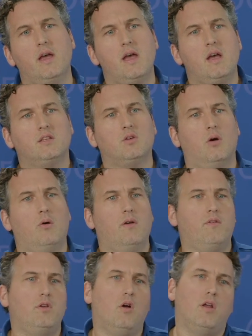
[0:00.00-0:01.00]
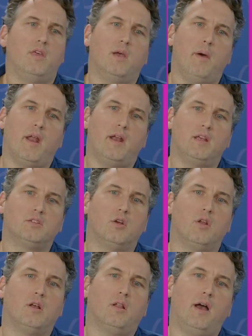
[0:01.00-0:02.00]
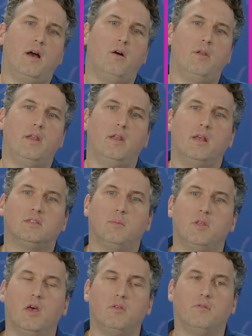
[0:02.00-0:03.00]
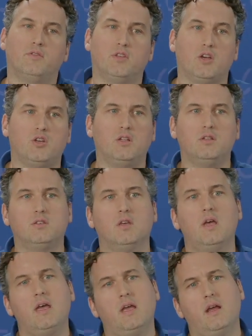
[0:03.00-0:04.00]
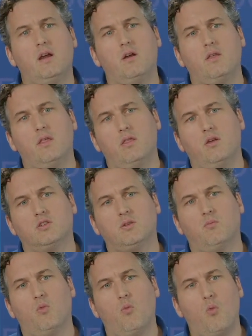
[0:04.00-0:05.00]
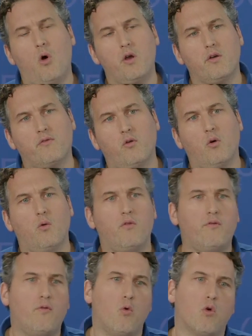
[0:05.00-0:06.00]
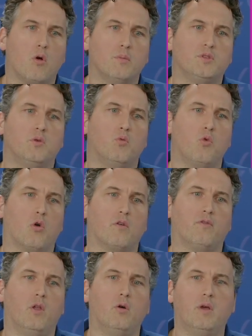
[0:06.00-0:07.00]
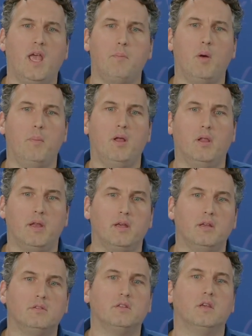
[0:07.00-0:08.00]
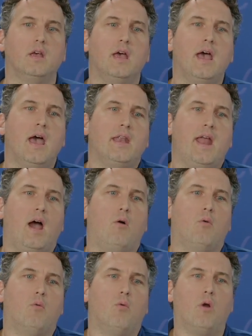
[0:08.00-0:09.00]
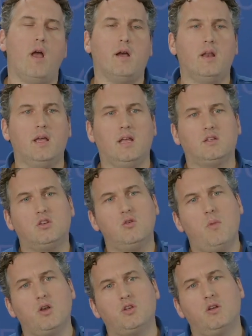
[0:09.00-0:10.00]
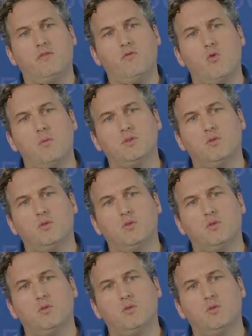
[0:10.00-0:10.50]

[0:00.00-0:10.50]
So if you know anything about Identity Security Cloud and some of the other sessions here, there's some wonderful forms and workflow capabilities. Now, we're not going to get too much into forms and